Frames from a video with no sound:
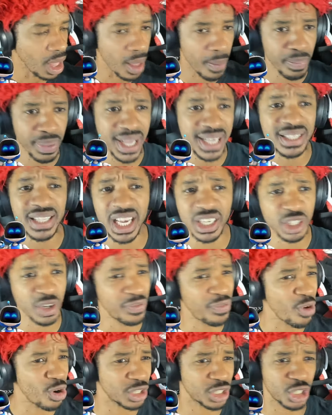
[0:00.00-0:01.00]
PlayStation
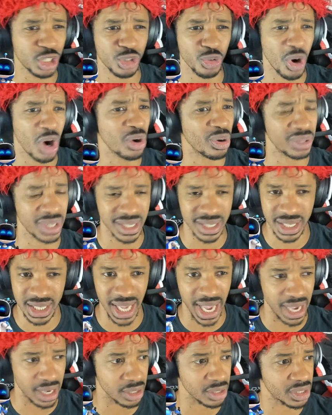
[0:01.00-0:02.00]
4 struggled in
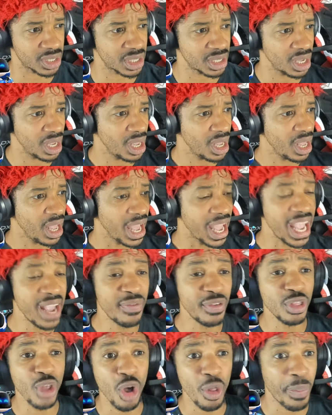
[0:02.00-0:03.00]
sales.
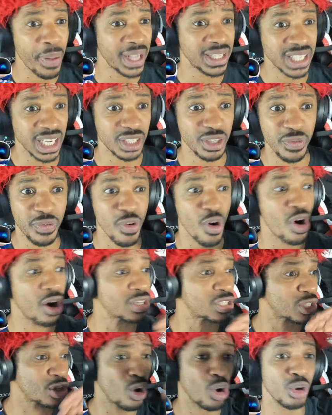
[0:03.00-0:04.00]
Even though the PlayStation 4
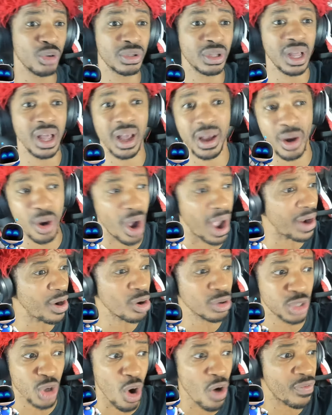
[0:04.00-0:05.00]
sold, I know
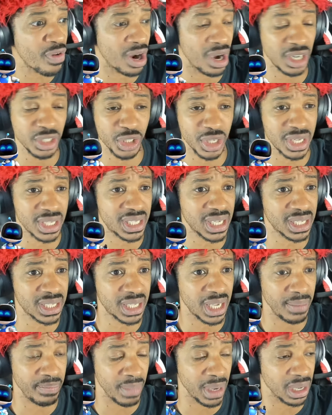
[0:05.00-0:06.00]
it's over
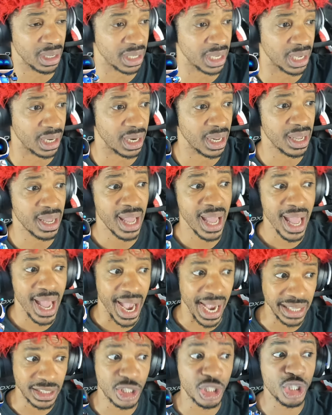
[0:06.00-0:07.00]
116 million,
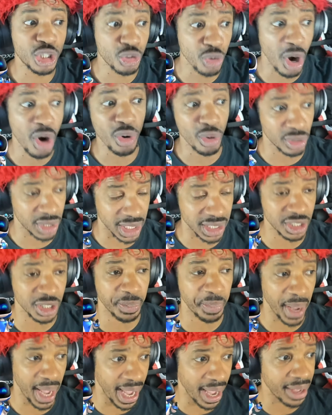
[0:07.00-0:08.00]
it struggled in
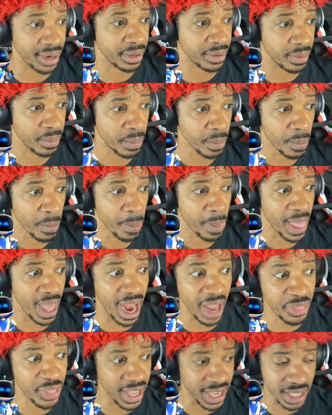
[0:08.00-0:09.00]
Japan.
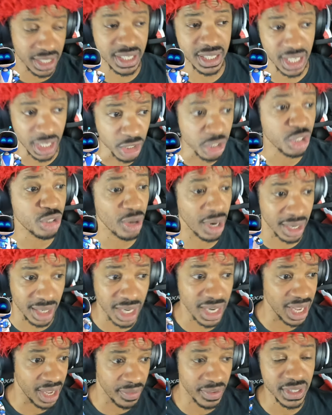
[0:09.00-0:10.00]
I think it's still
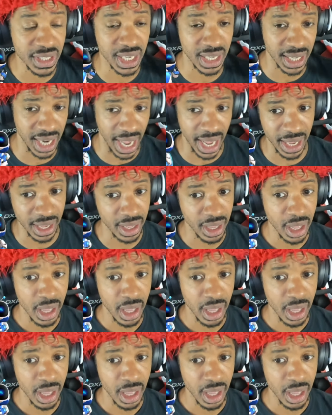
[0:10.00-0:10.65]
struggling even today.